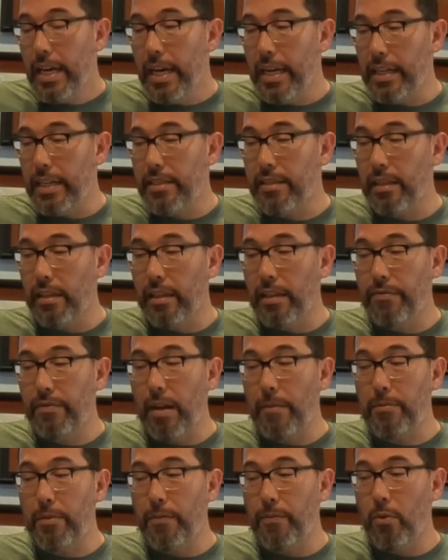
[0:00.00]
It needs to lift
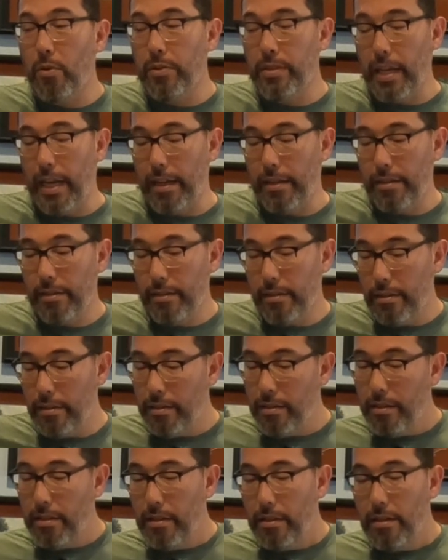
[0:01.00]
up to forte.
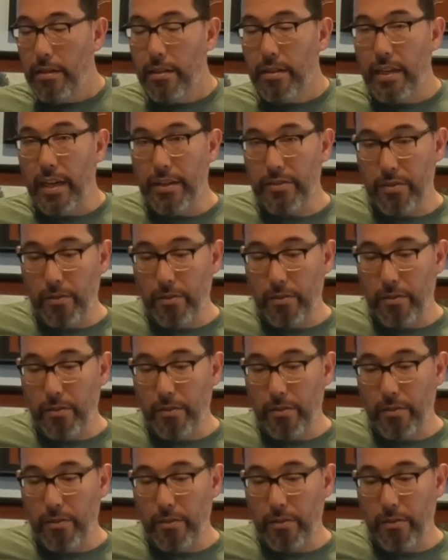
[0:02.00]
Okay,